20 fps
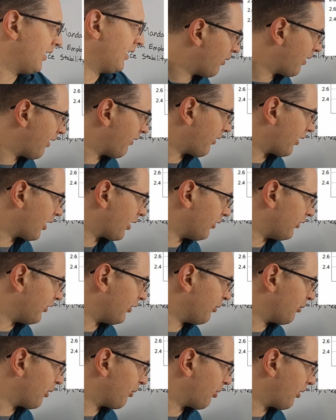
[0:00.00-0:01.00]
We have our
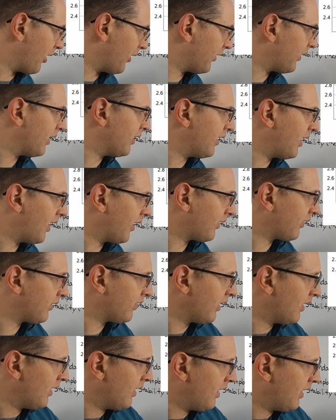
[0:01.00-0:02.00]
consumer price index.